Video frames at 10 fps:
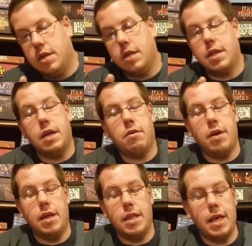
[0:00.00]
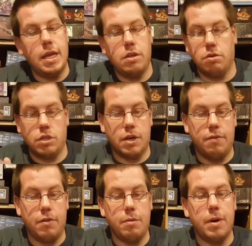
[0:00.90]
Just like Crazy Eights, we'll
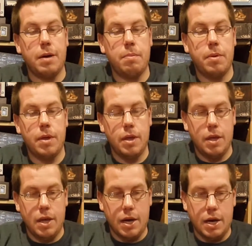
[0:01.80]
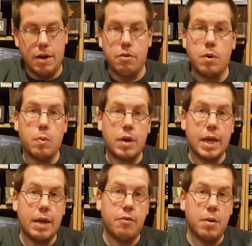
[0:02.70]
shuffle them up.
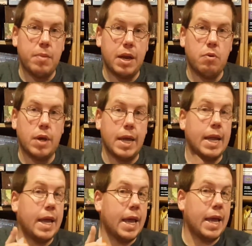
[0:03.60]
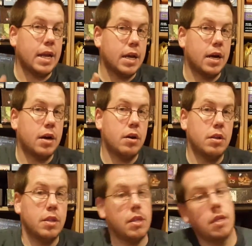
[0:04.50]
Every player will get 8
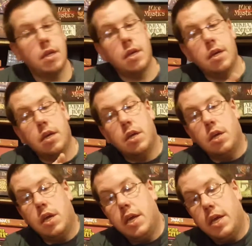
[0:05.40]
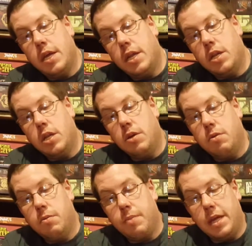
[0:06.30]
cards, and
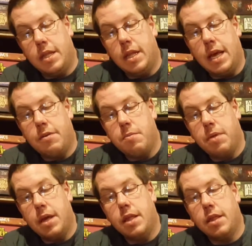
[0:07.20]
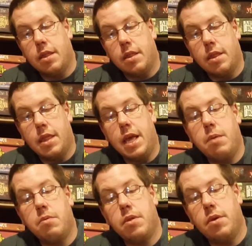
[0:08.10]
you basically have to play the
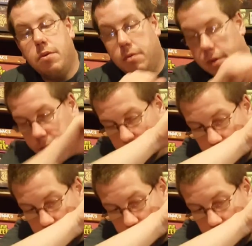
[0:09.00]
same suit.